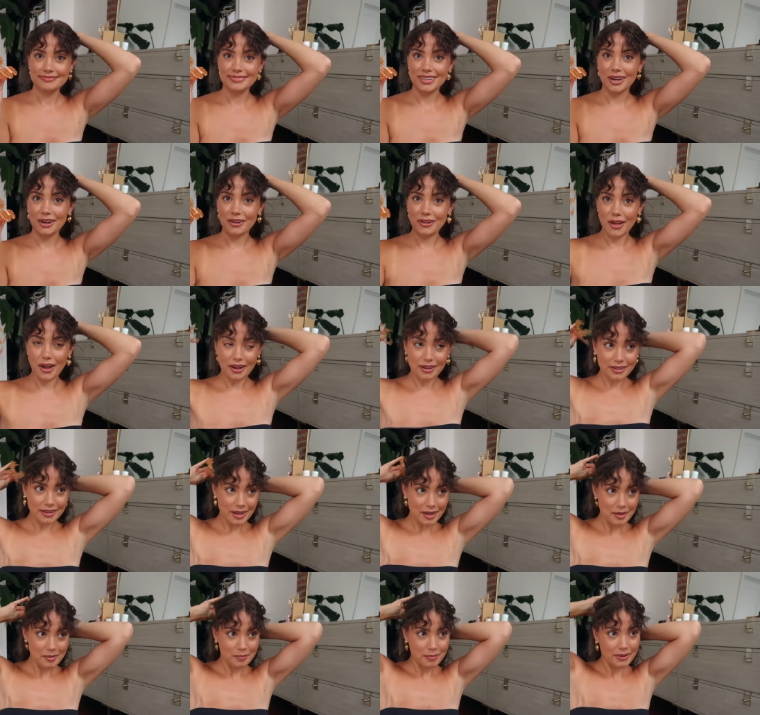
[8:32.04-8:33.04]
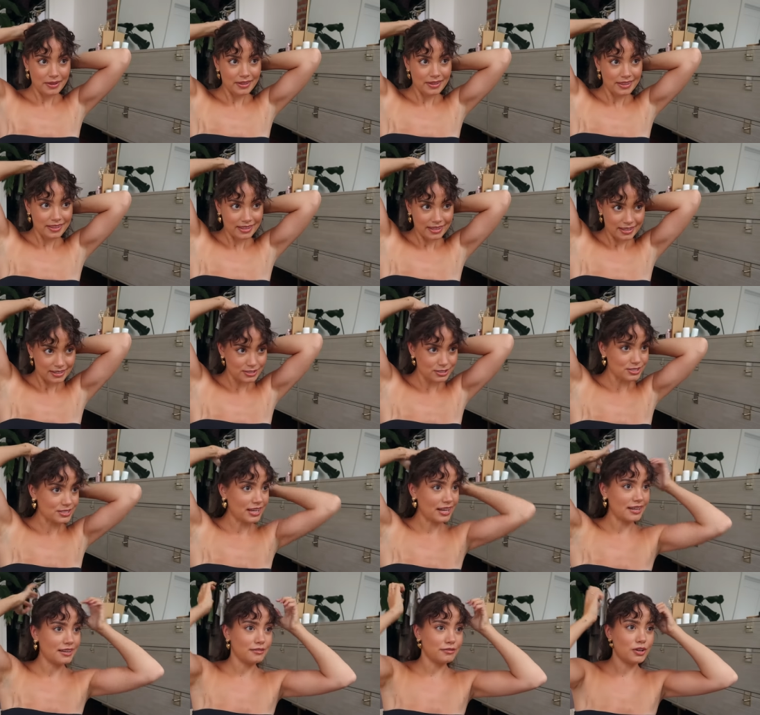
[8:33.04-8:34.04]
a claw clip and just
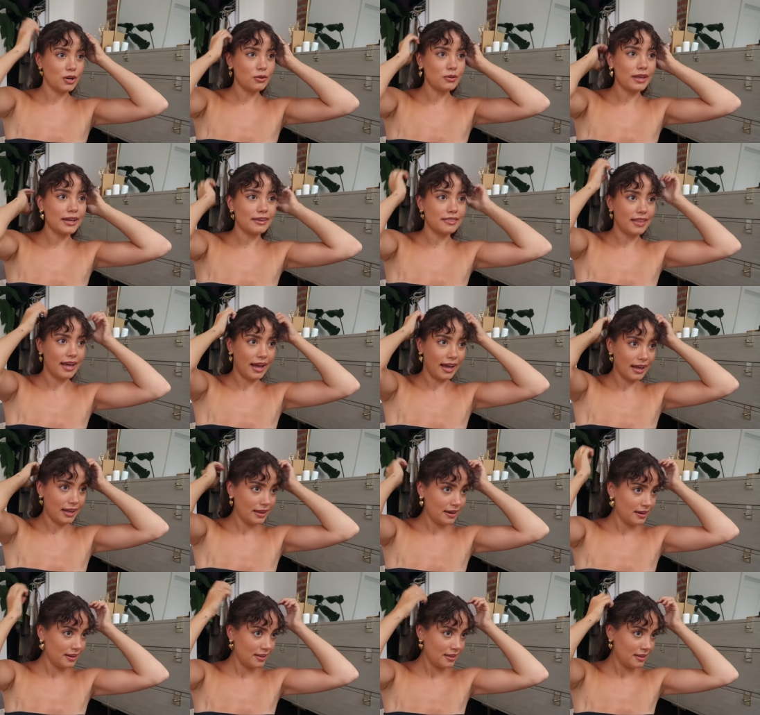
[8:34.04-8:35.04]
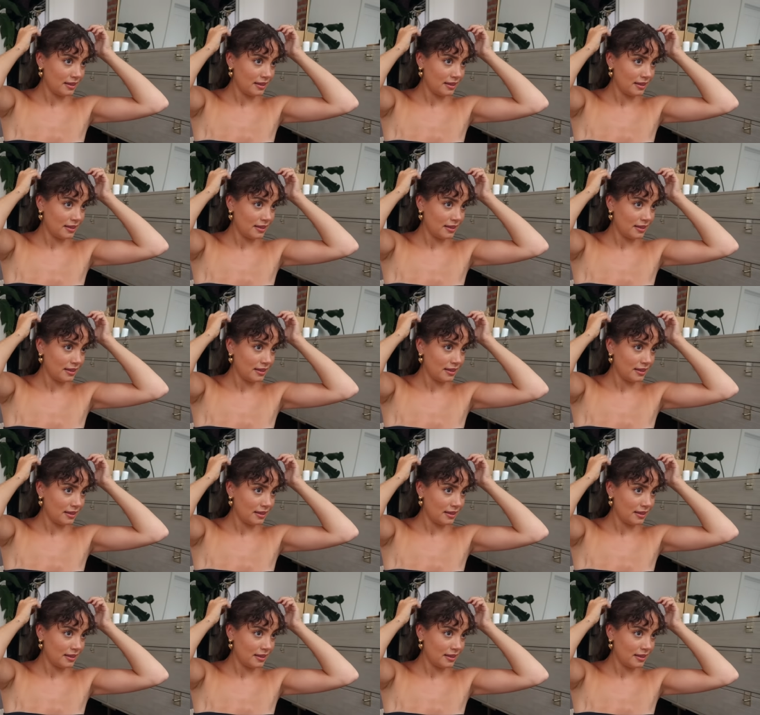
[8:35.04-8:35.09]
kind of go like that.